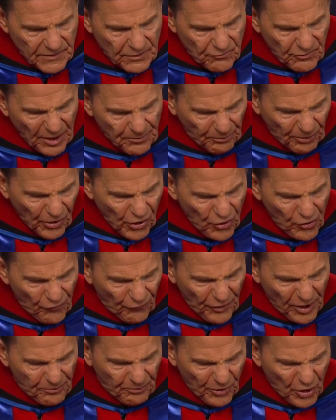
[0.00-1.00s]

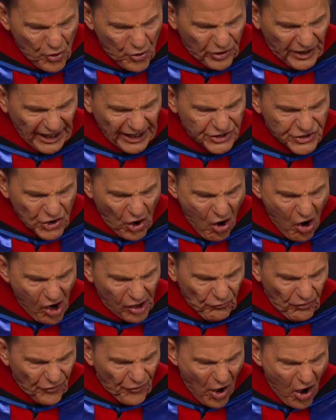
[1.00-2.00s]
Reprove, rebuke,
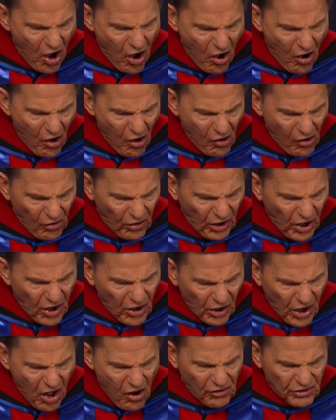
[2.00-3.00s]
exhort with all
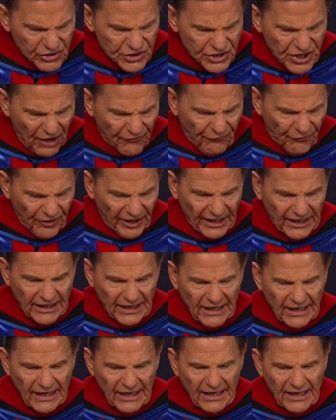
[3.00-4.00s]

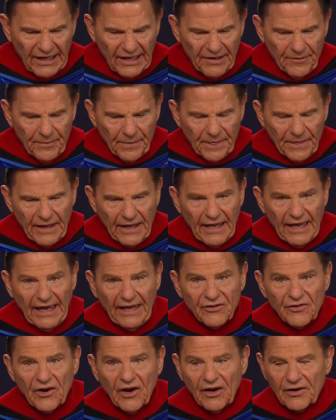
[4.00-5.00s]
long-suffering
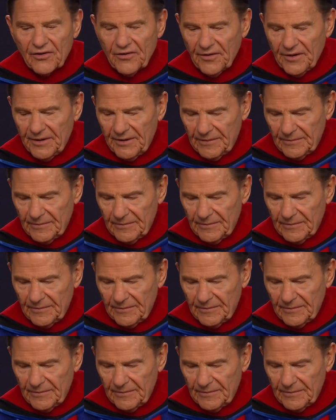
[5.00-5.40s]
and doctrine.